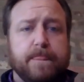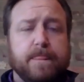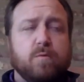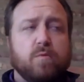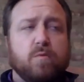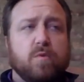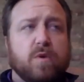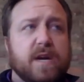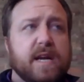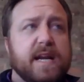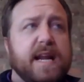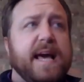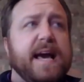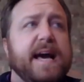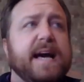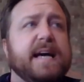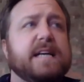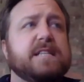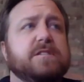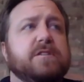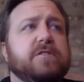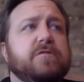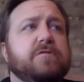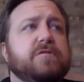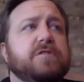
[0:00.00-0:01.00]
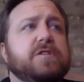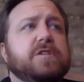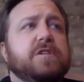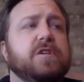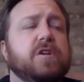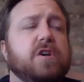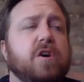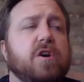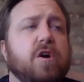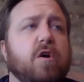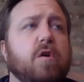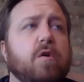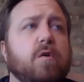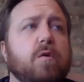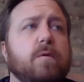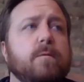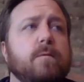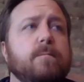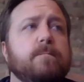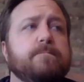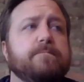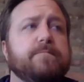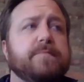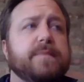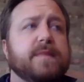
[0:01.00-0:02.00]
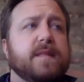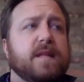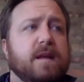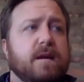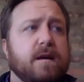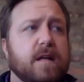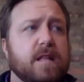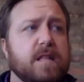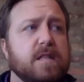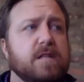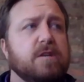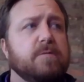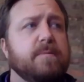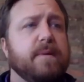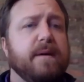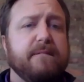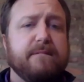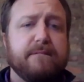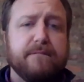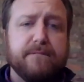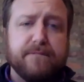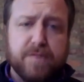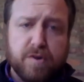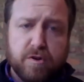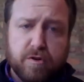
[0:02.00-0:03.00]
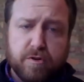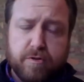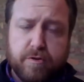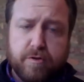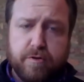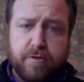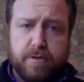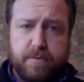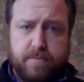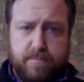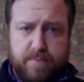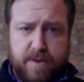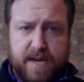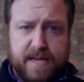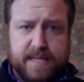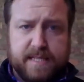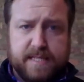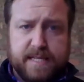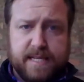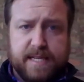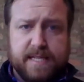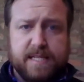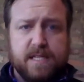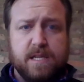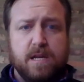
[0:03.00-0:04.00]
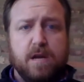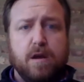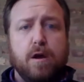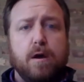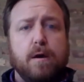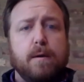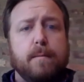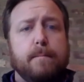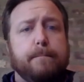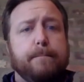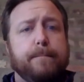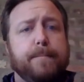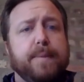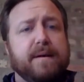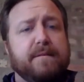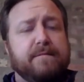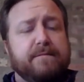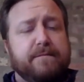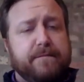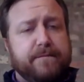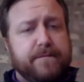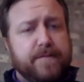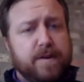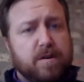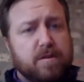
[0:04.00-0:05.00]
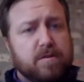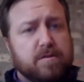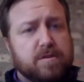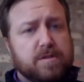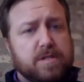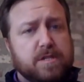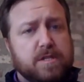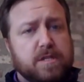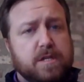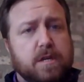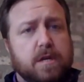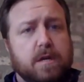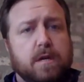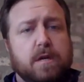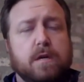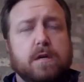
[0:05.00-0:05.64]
we're going to ask you to go a little bit further in the process, but first,